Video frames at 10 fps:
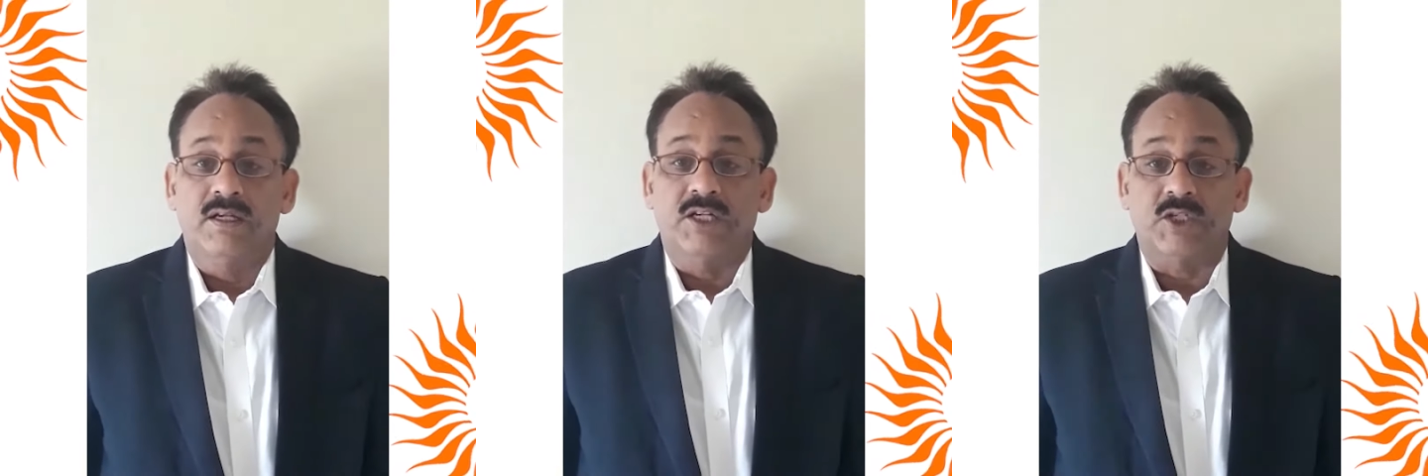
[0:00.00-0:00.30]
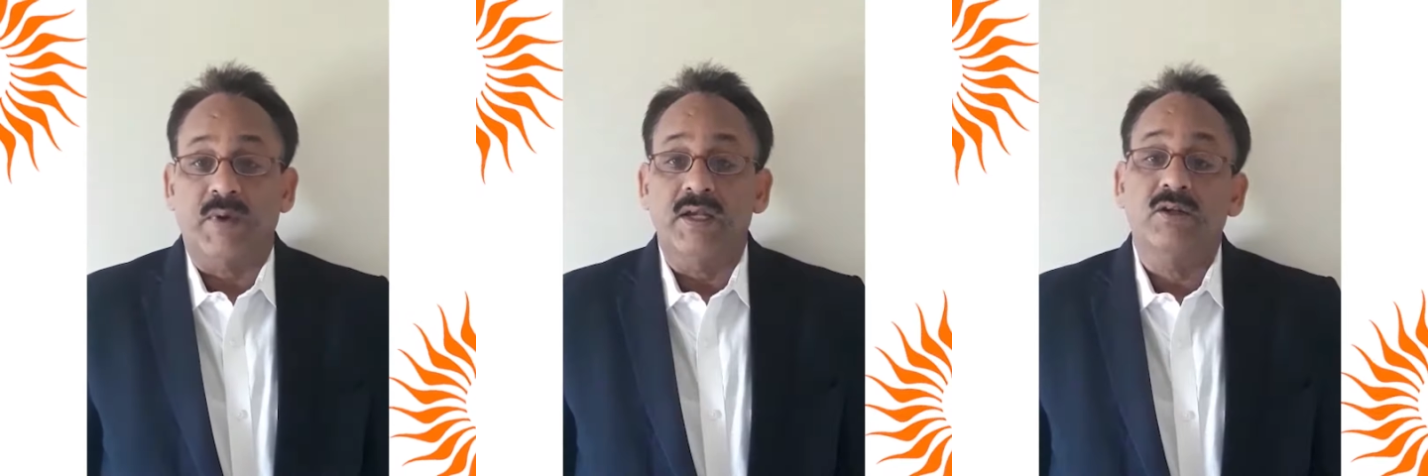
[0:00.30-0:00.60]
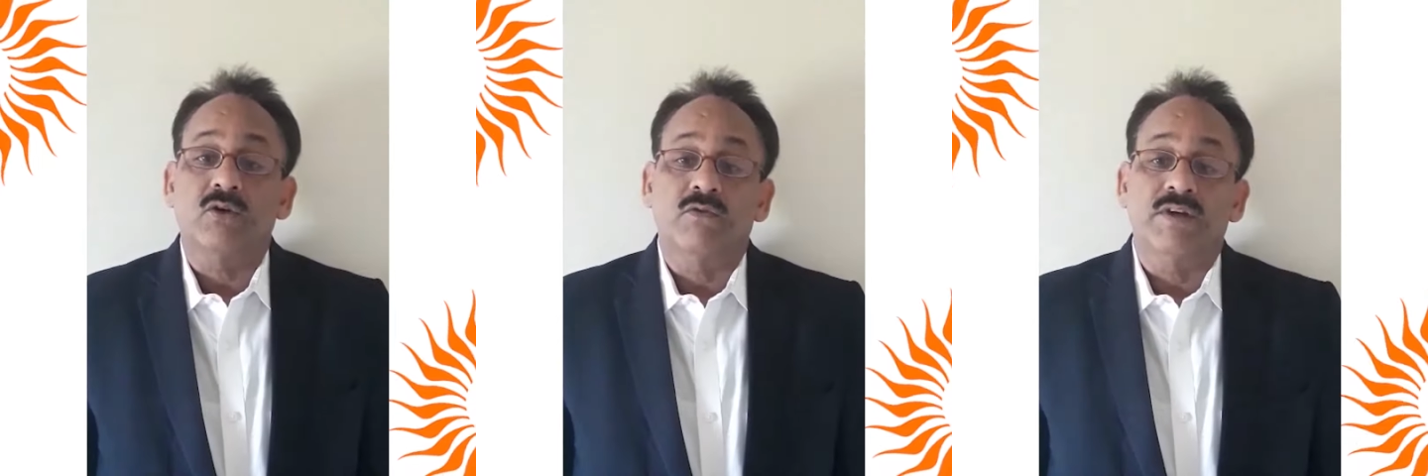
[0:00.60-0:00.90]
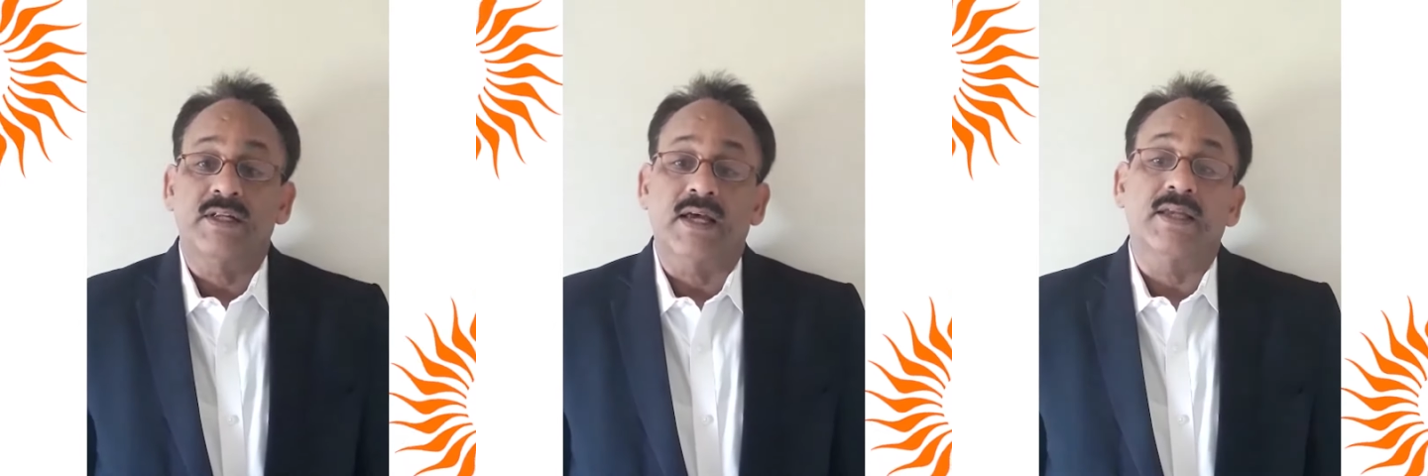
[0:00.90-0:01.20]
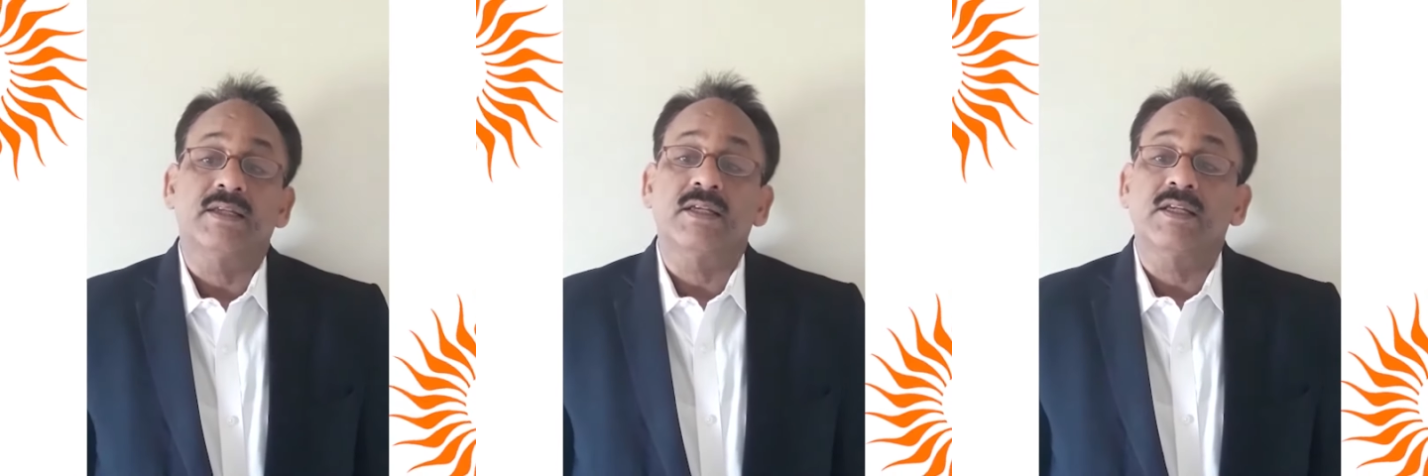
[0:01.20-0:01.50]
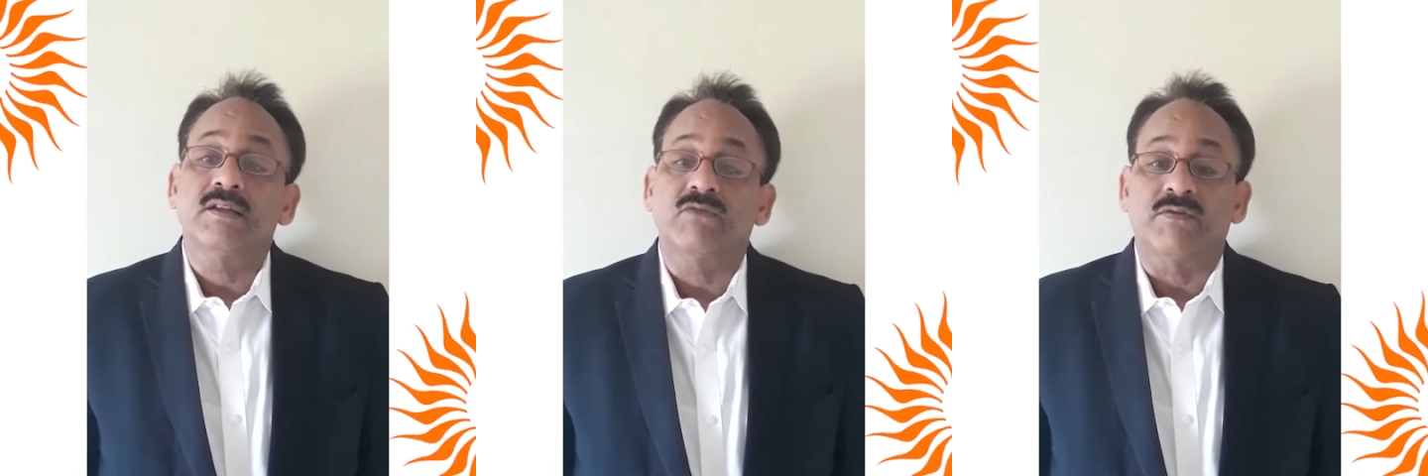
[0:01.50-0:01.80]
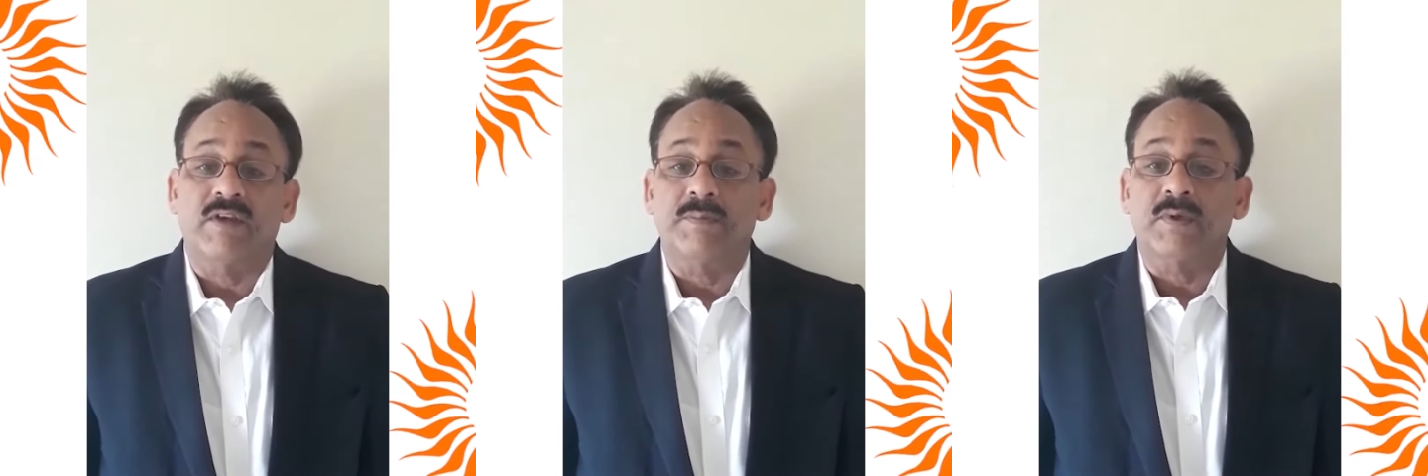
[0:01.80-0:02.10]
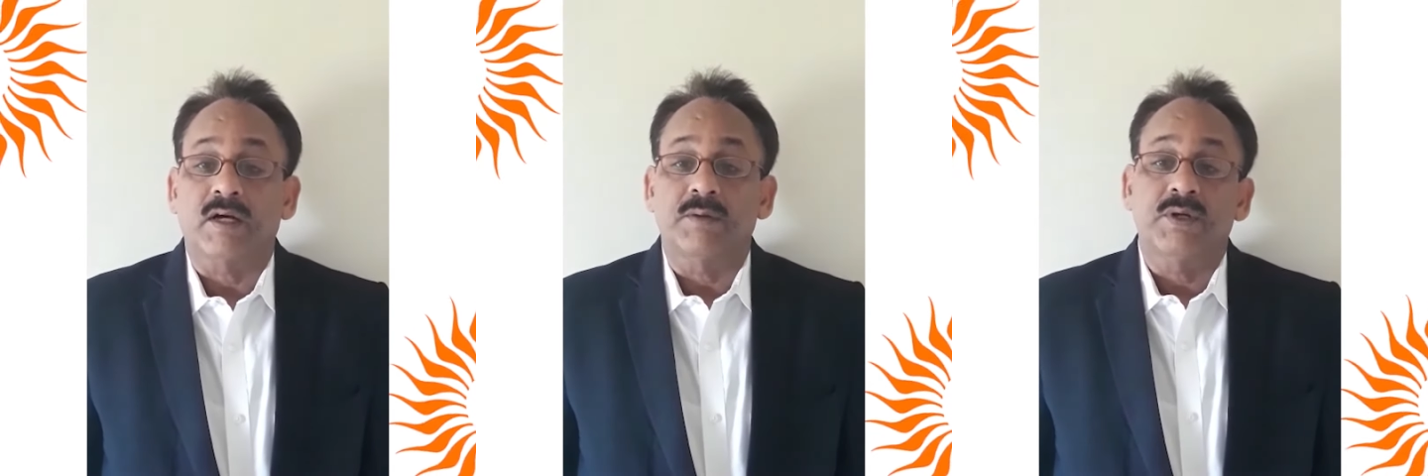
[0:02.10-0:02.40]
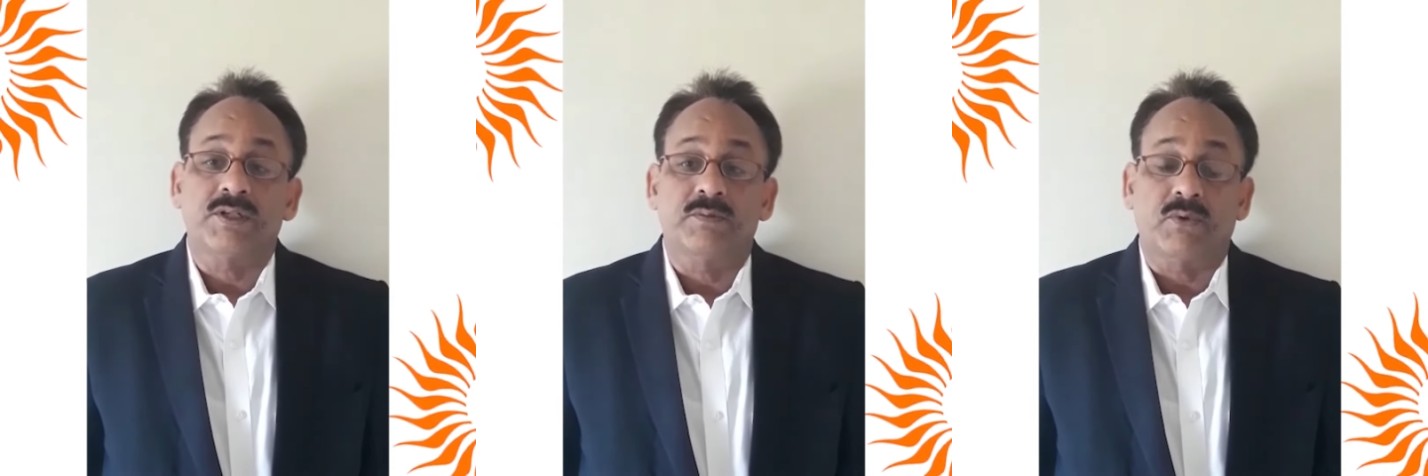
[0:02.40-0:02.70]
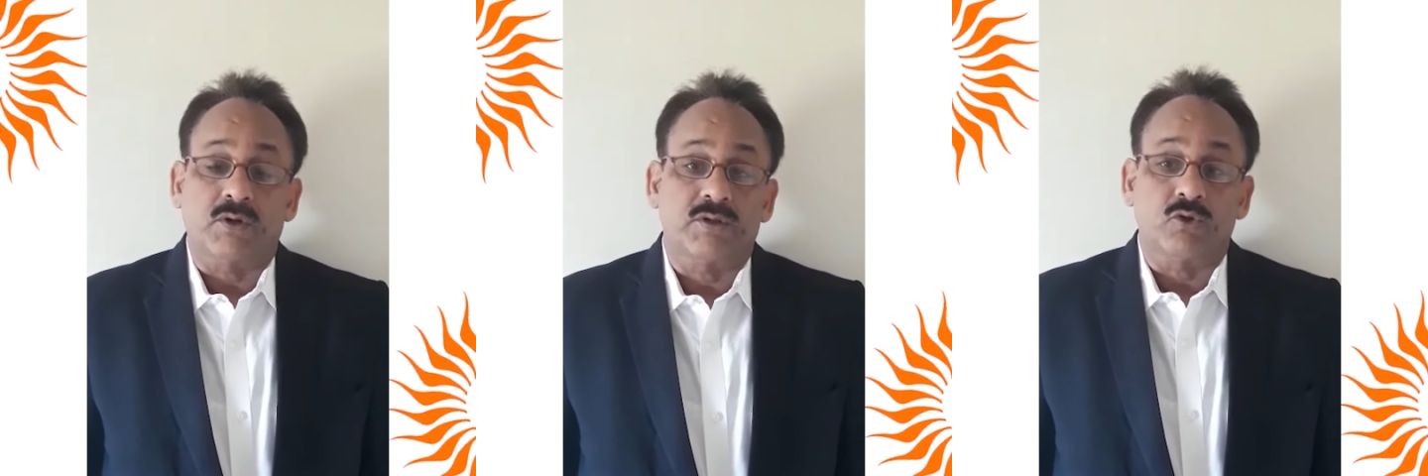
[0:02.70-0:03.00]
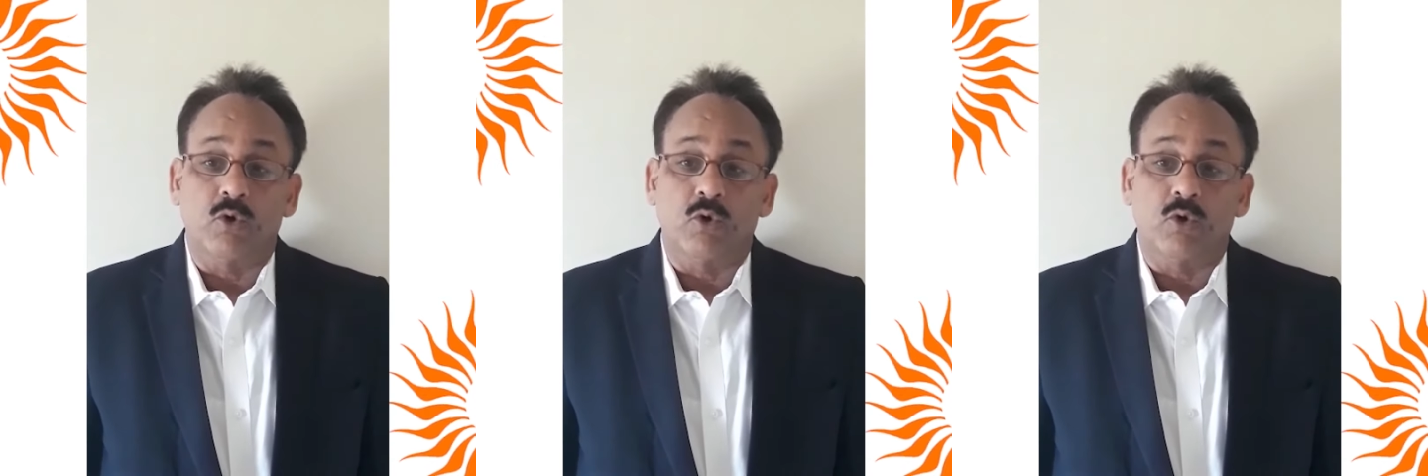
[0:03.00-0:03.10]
Despite COVID-19, we've kept our admission process